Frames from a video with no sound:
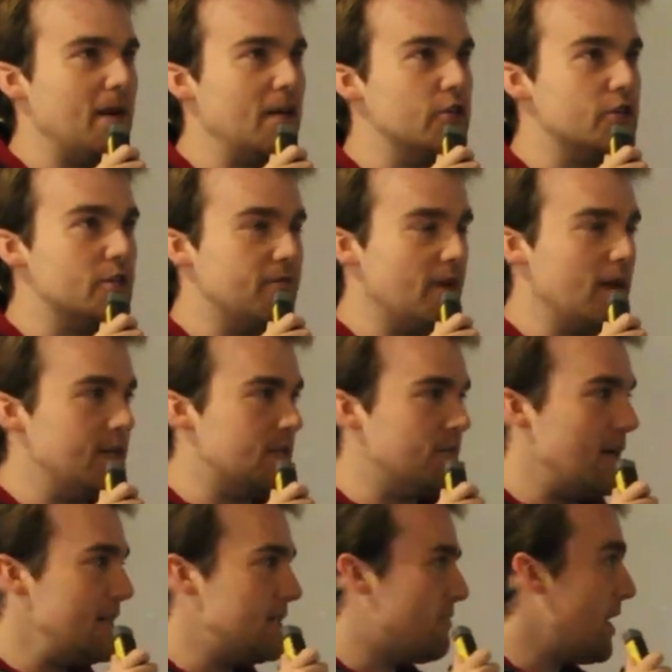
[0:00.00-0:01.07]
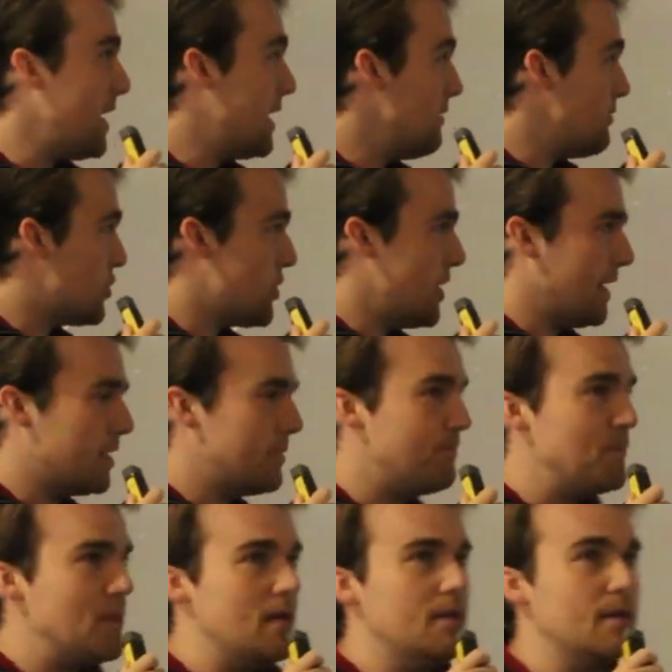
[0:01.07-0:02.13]
I managed to devise a very clever trick
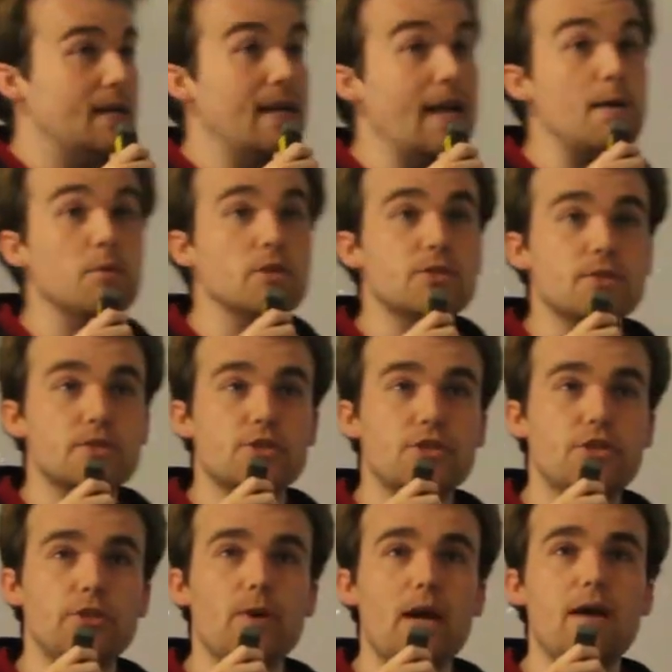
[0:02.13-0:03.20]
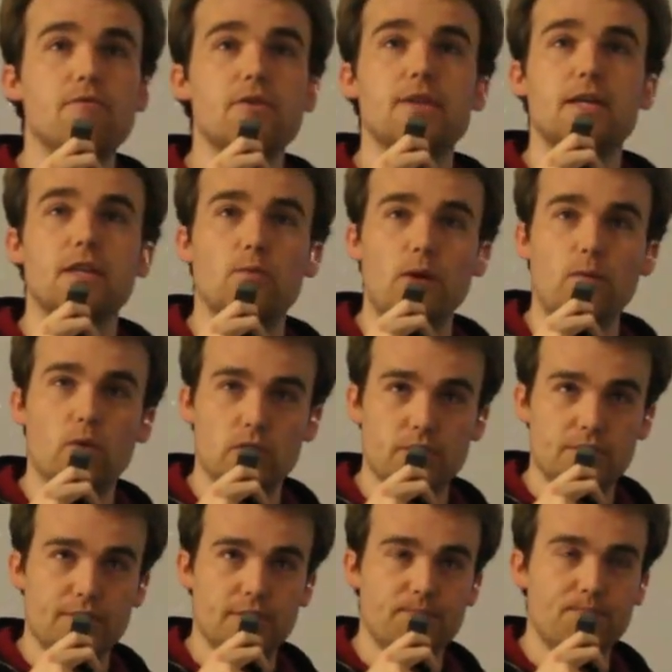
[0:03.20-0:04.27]
that enabled us to do everything that we
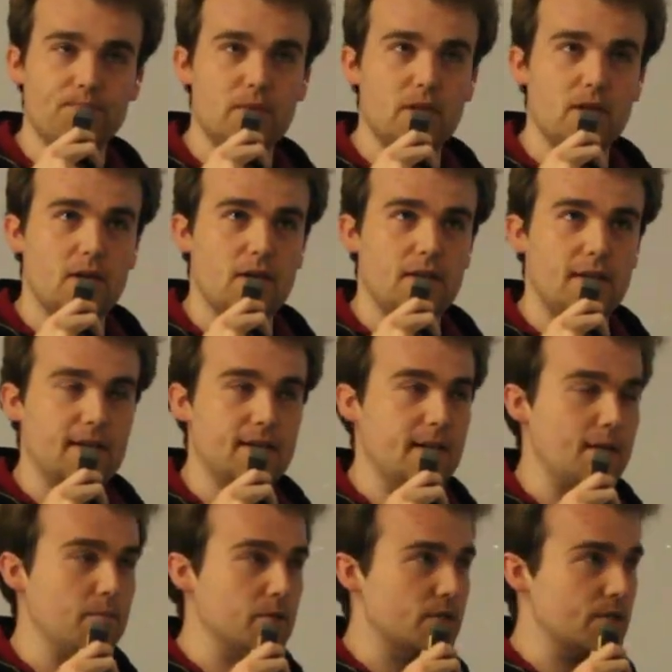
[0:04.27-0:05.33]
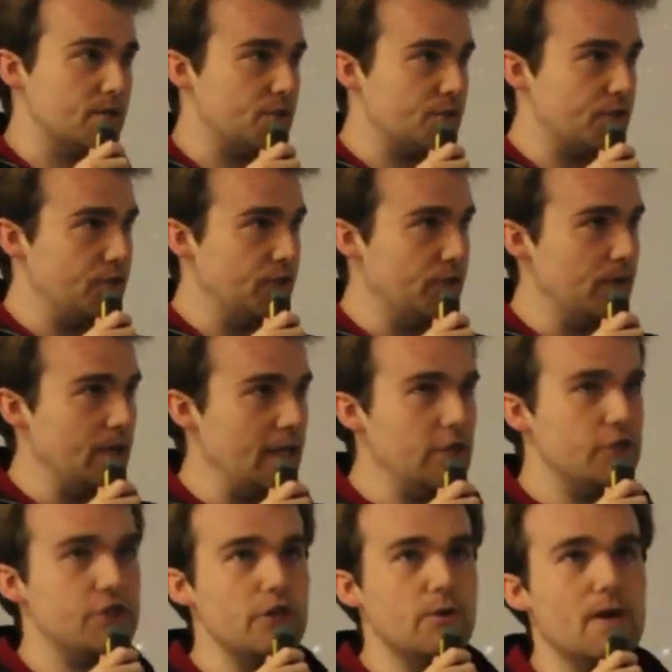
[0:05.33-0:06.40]
wanted. It enables us to
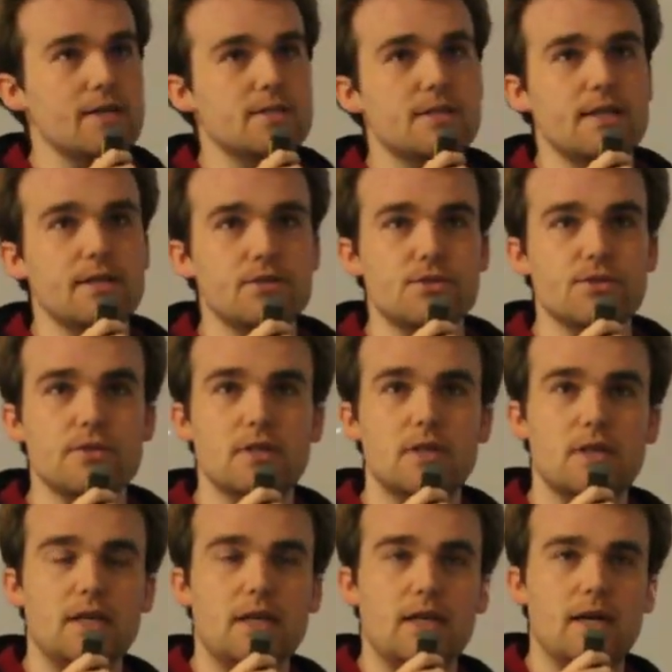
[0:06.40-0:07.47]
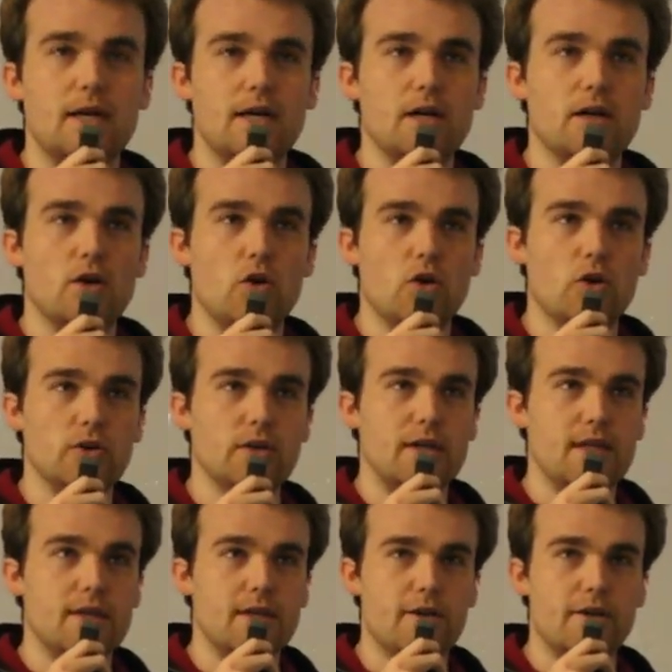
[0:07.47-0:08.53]
issue assets
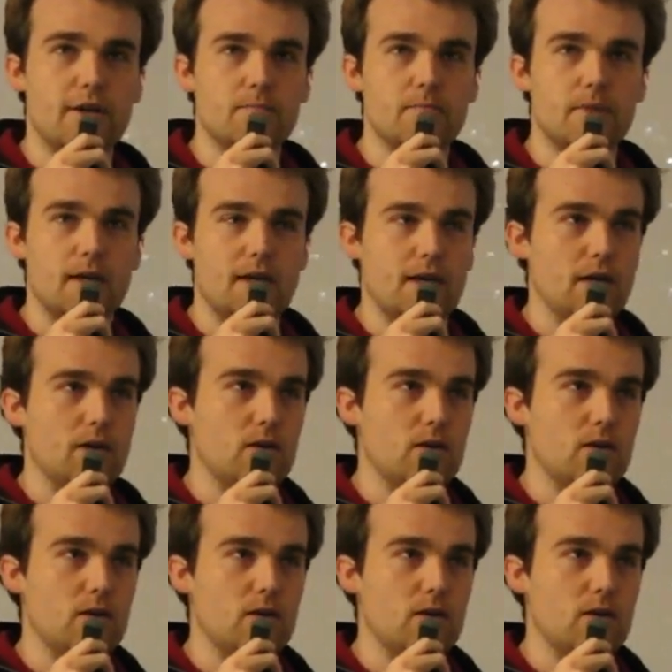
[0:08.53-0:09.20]
on Ethereum